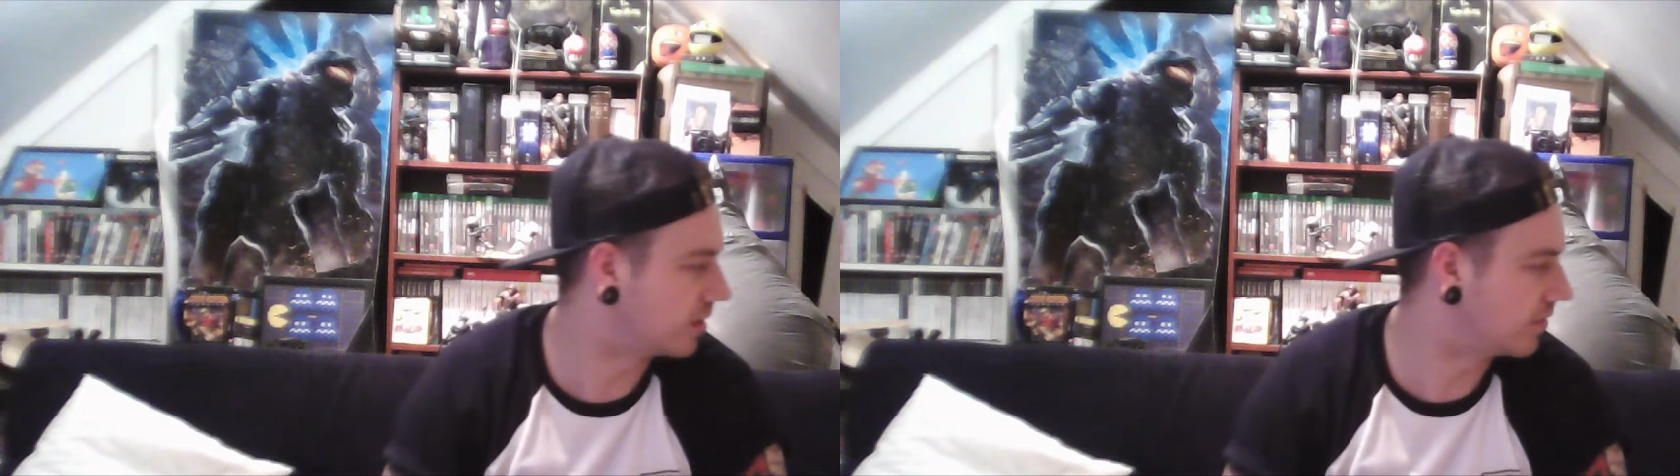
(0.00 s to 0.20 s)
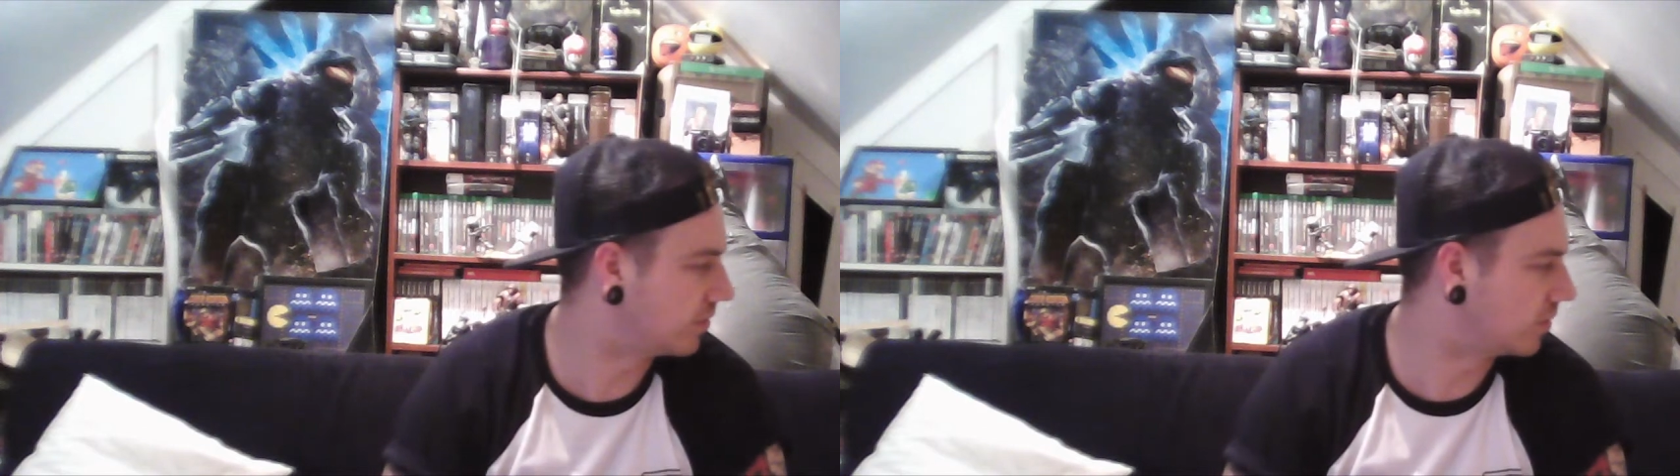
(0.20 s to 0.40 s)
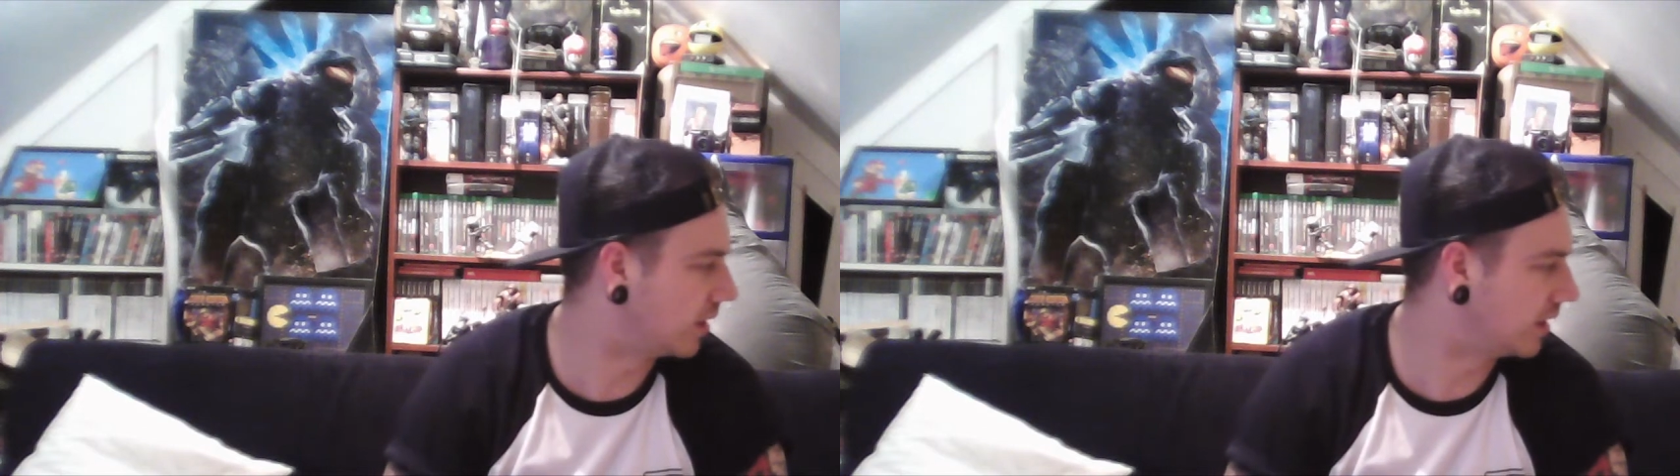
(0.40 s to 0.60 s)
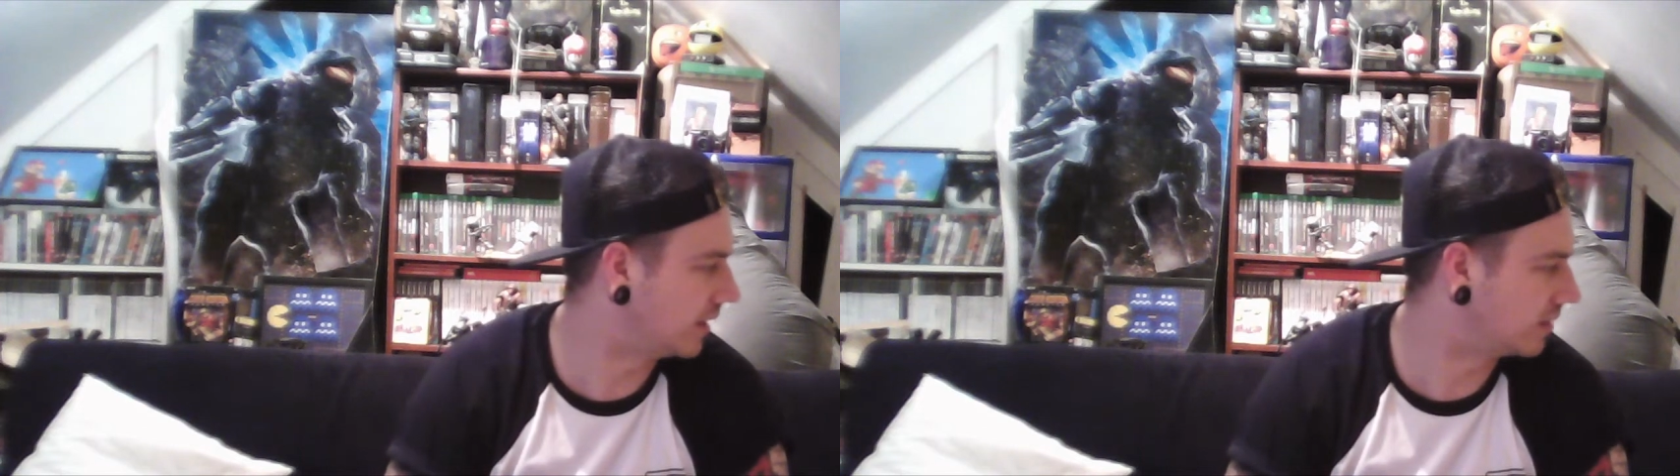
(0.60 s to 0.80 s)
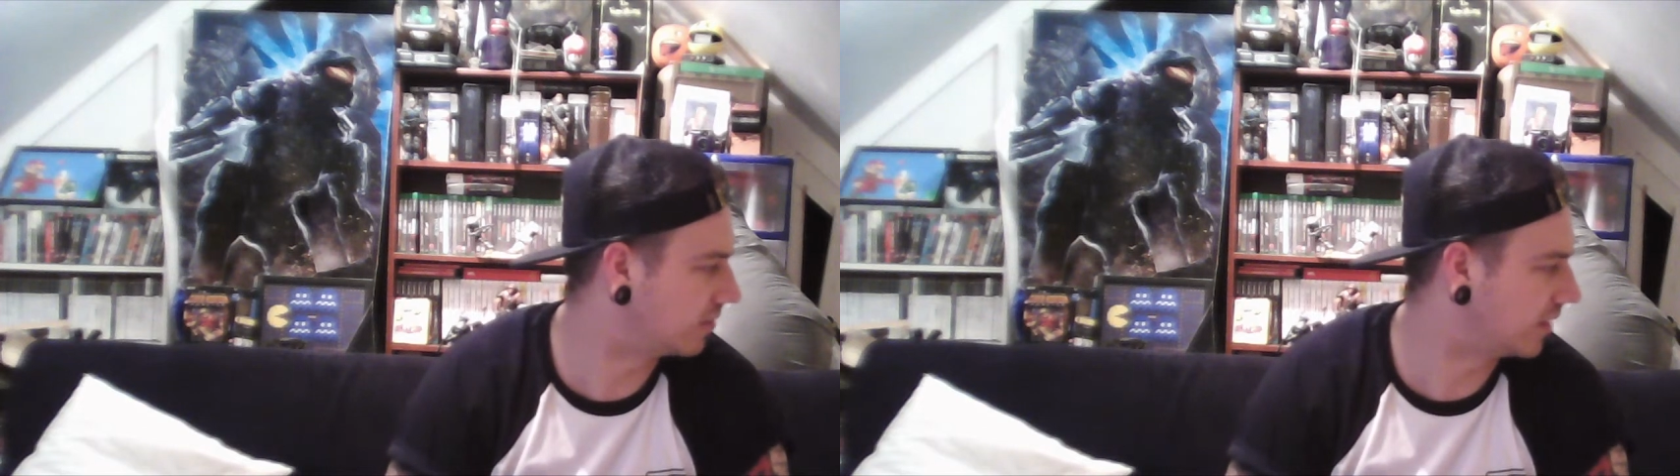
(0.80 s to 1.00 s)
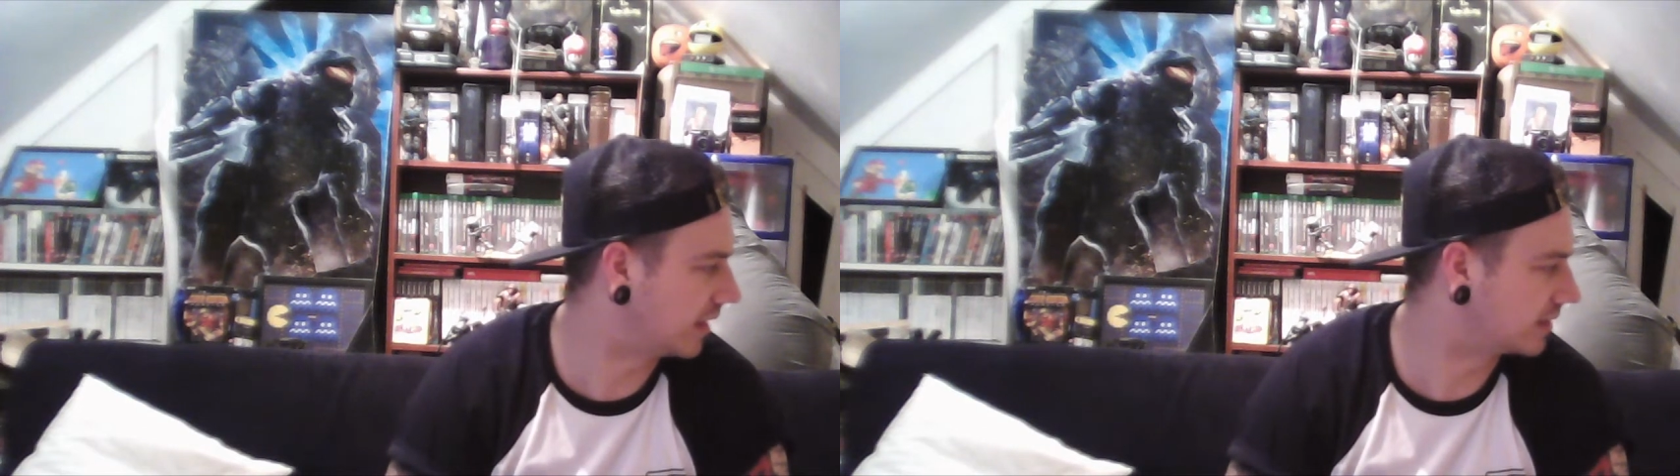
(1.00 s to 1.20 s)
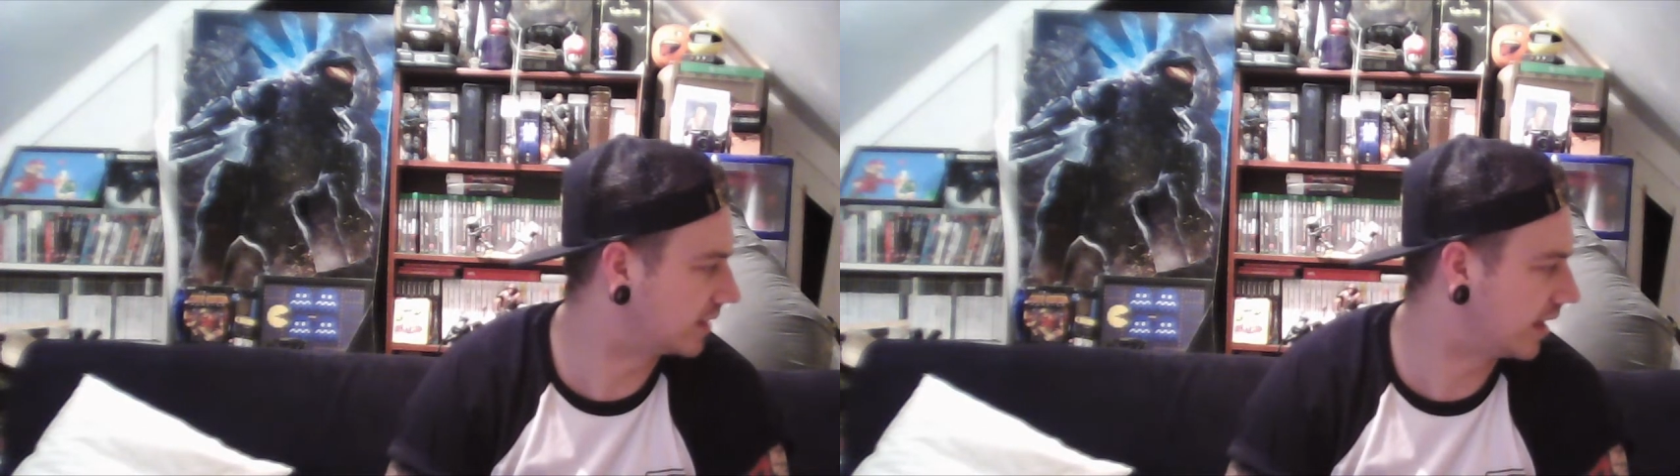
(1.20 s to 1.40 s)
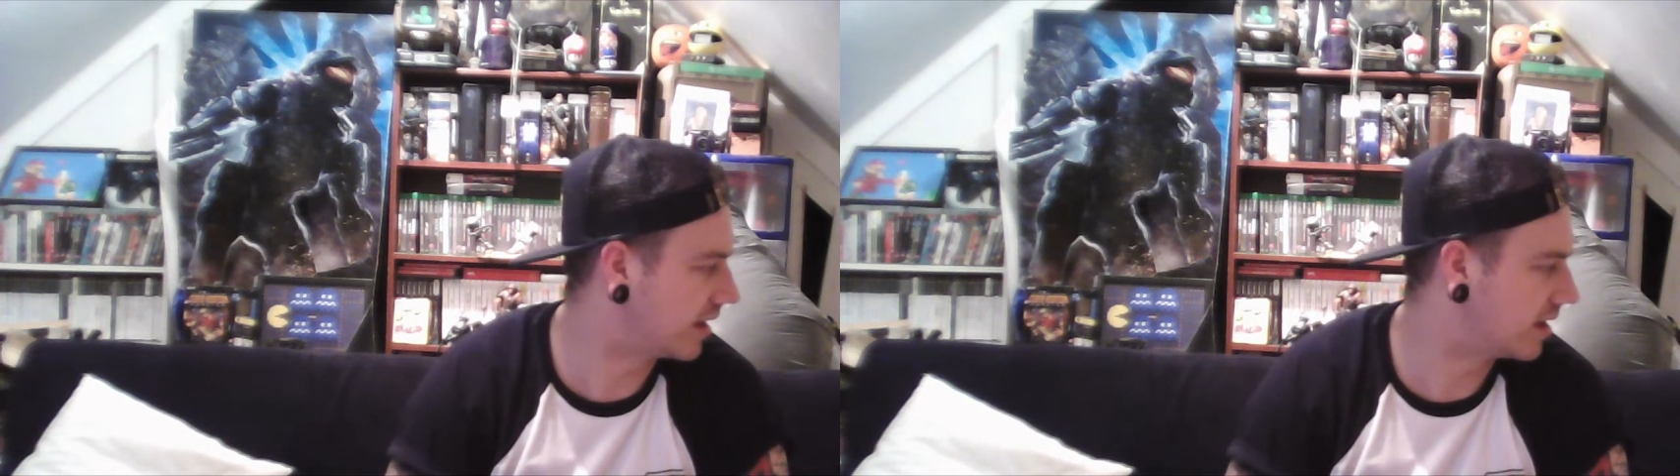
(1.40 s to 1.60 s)
a few that I need for that
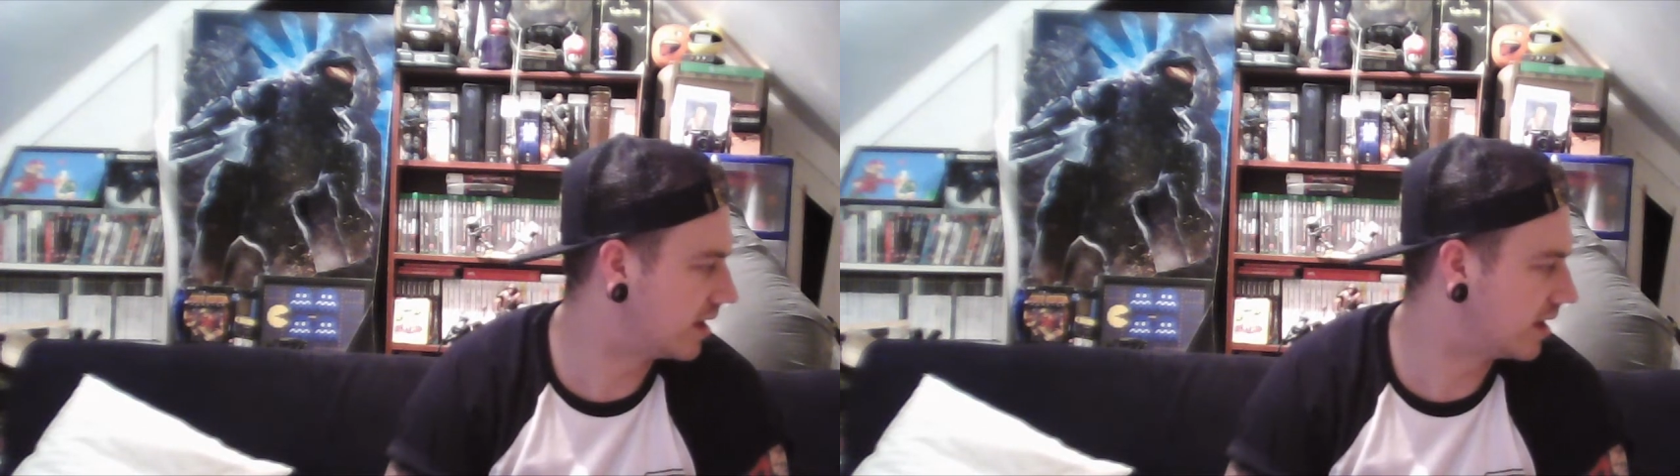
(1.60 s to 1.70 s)
set,